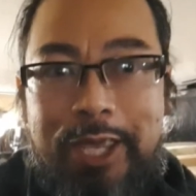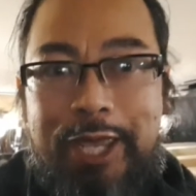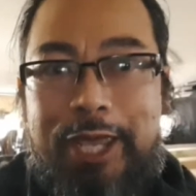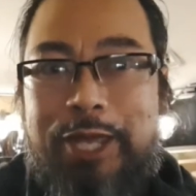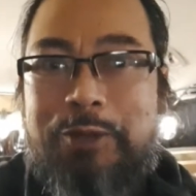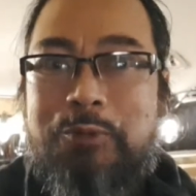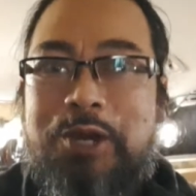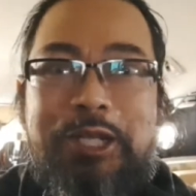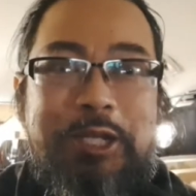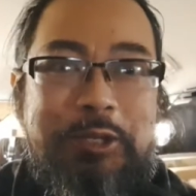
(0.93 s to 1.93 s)
And
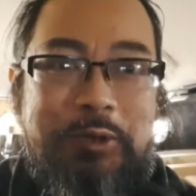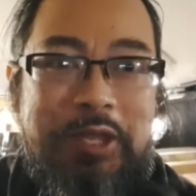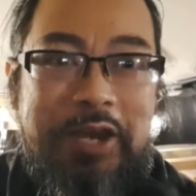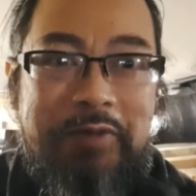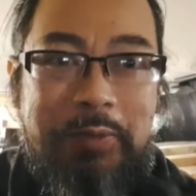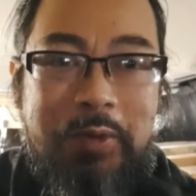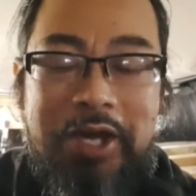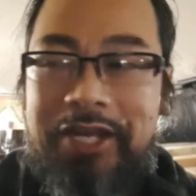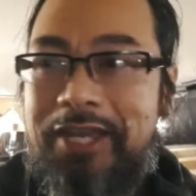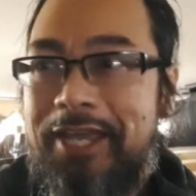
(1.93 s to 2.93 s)
well, hello there, everyone.